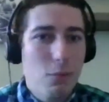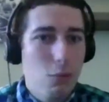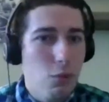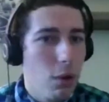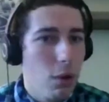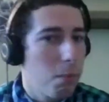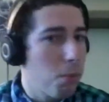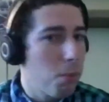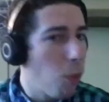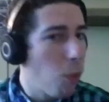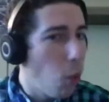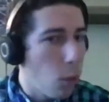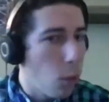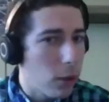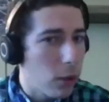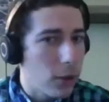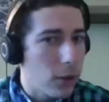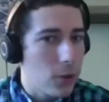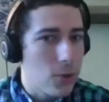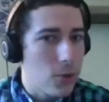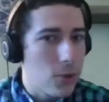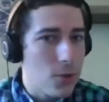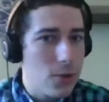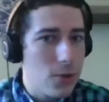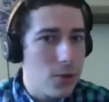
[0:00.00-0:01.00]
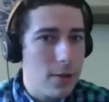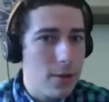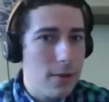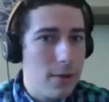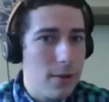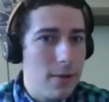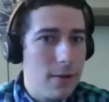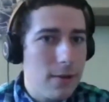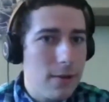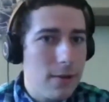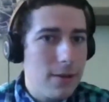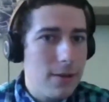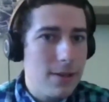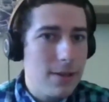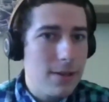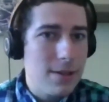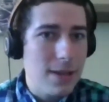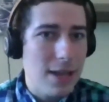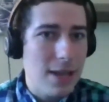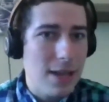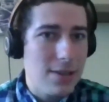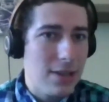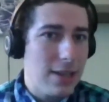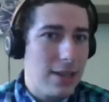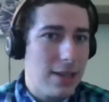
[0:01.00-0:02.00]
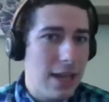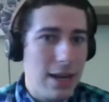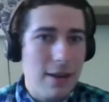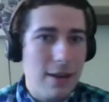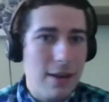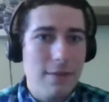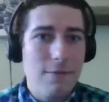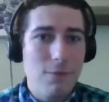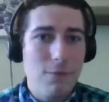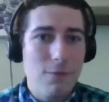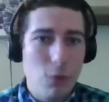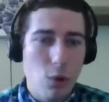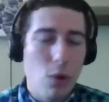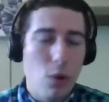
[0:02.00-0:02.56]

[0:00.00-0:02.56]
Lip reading: reporters designated for a